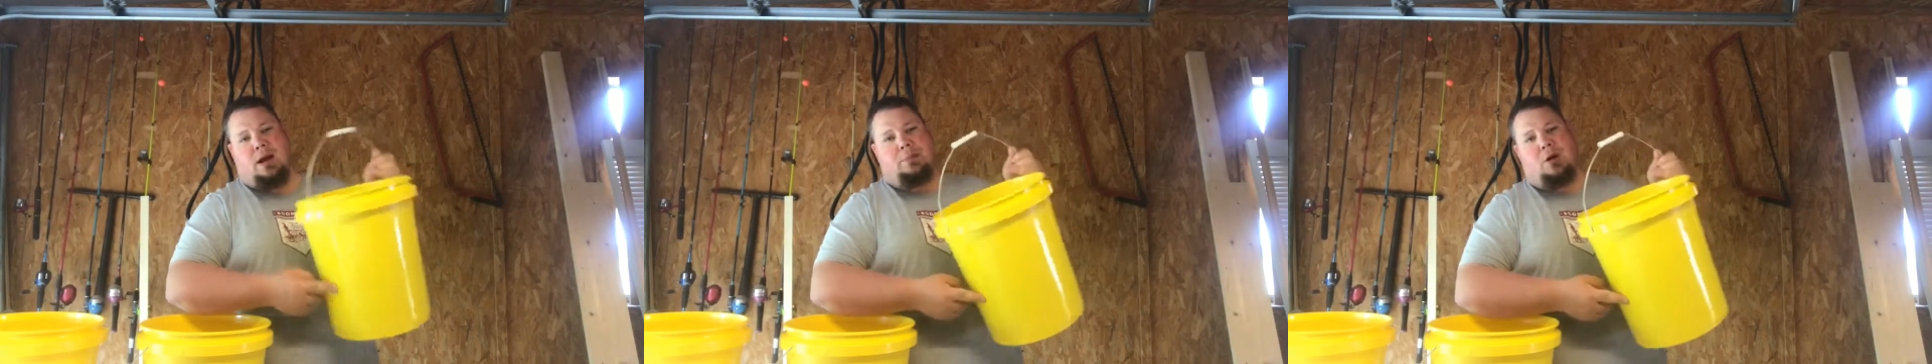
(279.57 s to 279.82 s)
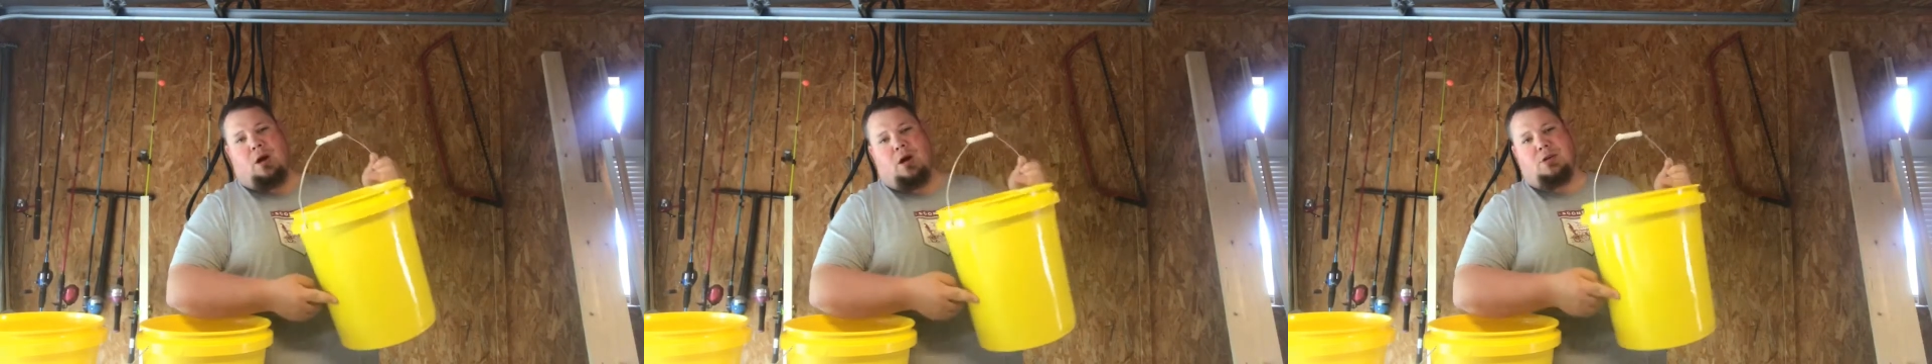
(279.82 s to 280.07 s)
and
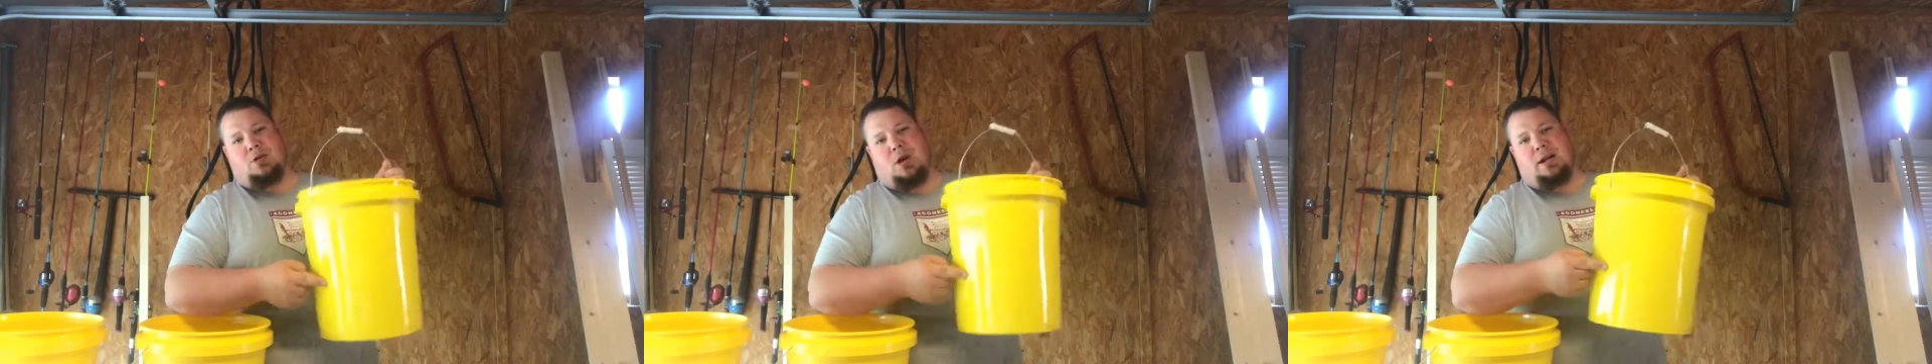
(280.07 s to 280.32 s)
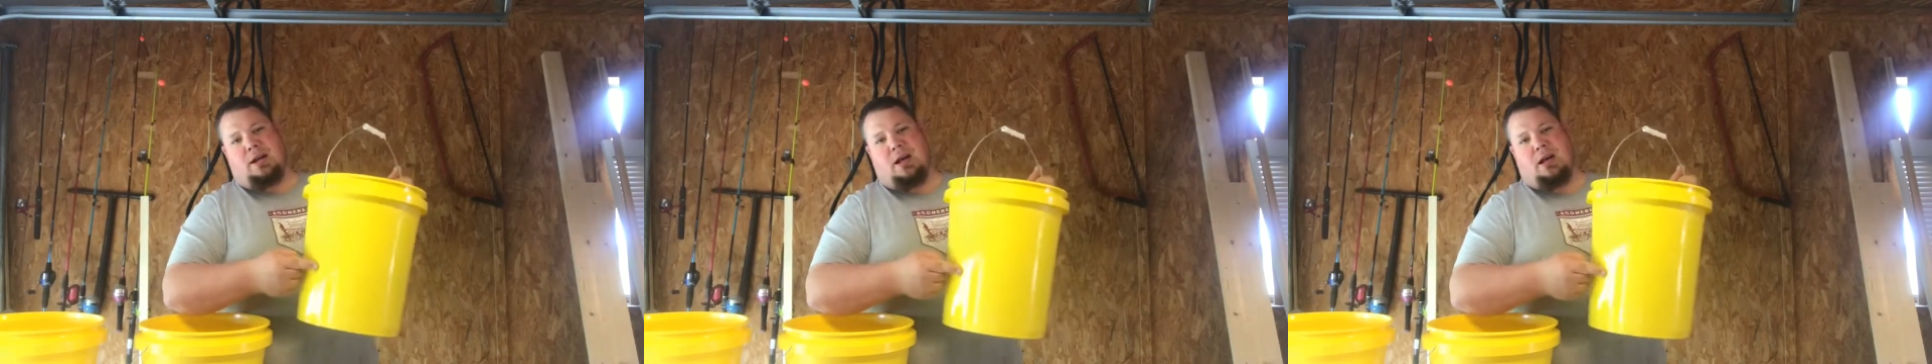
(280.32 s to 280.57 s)
I'm not
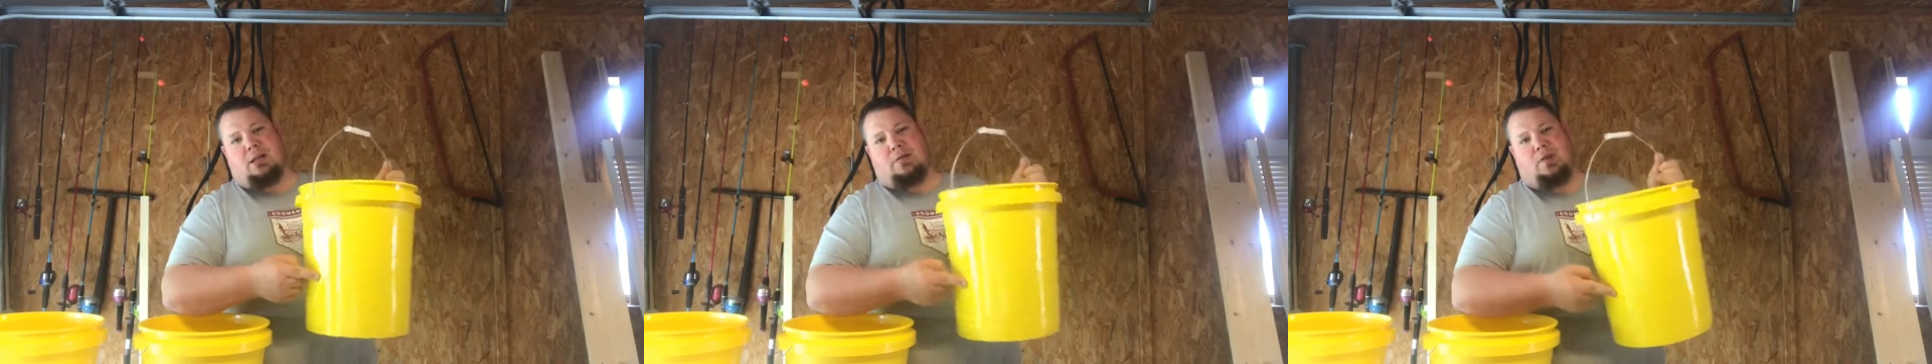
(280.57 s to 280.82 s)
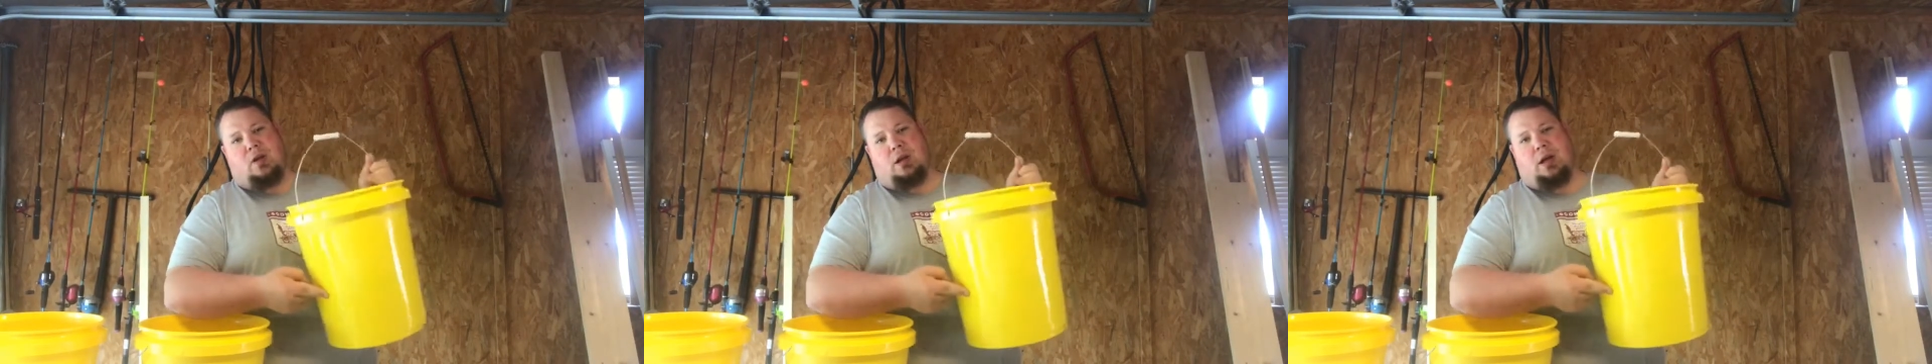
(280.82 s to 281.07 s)
draining out the
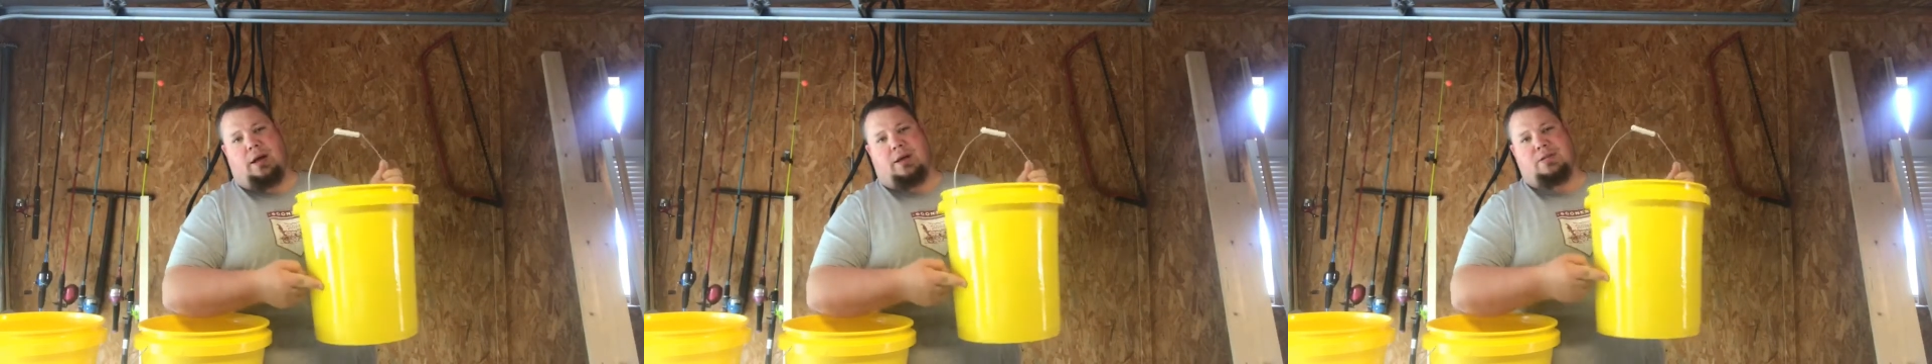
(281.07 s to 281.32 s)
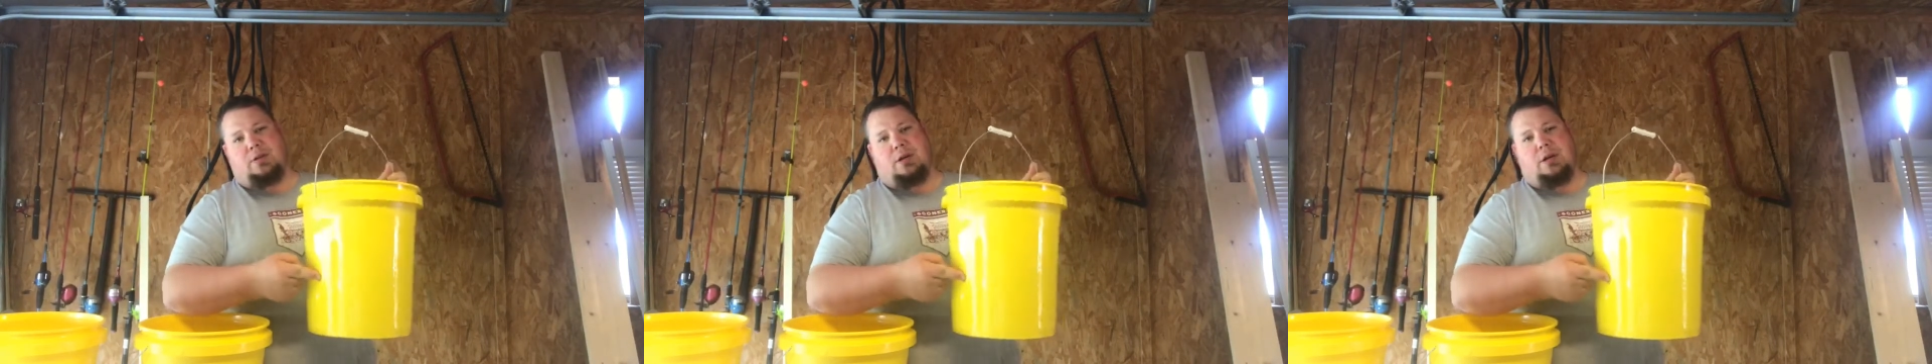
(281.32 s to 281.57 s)

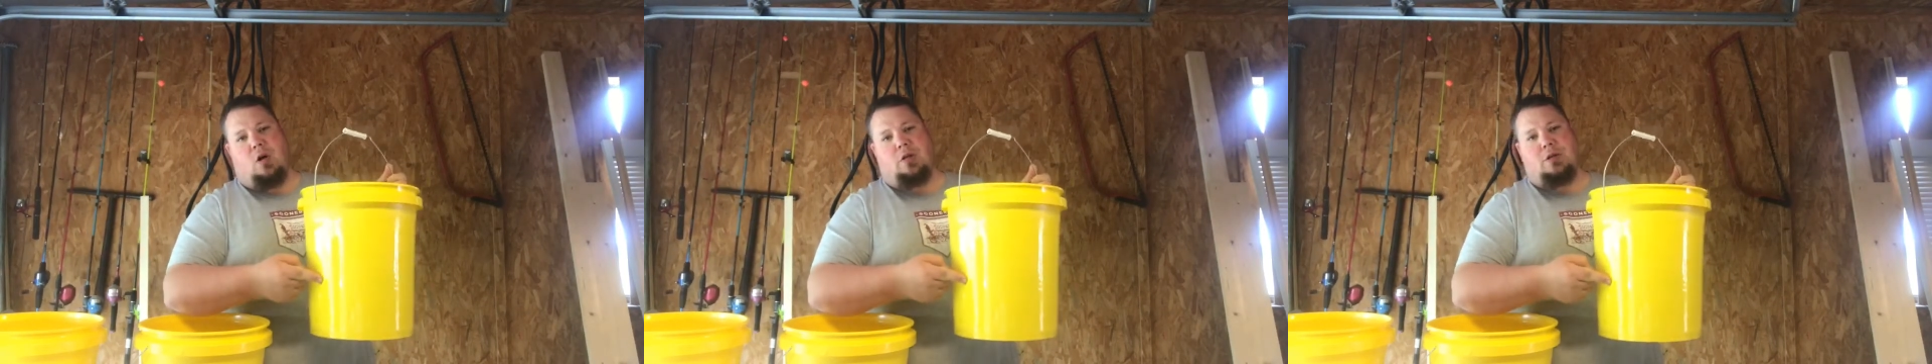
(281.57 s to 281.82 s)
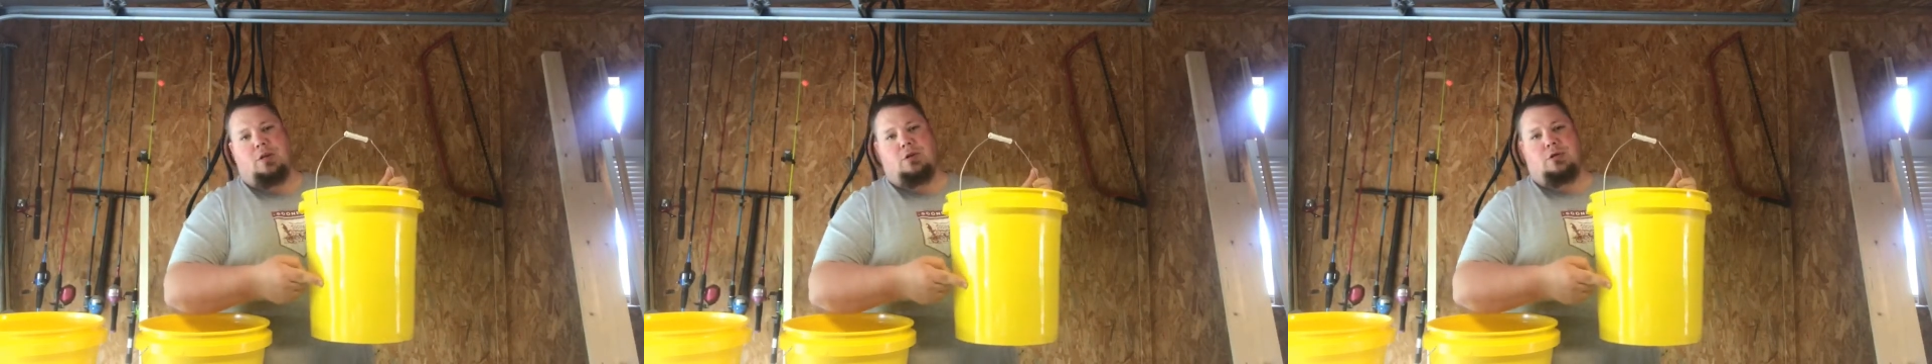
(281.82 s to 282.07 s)
fertilizer and
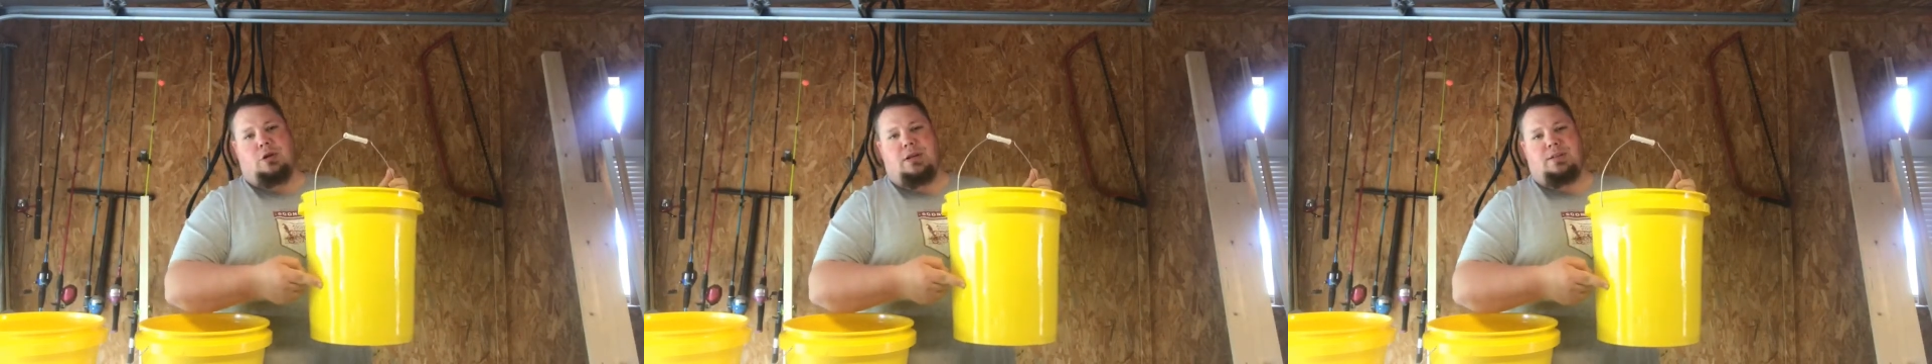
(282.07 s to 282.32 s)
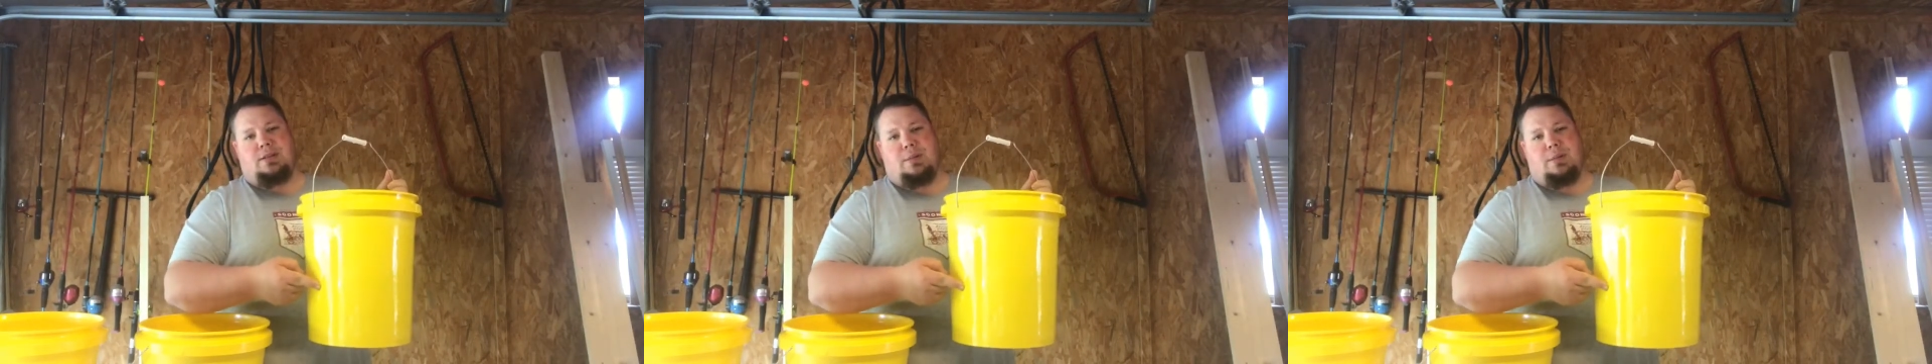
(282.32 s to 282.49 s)
all the nutrients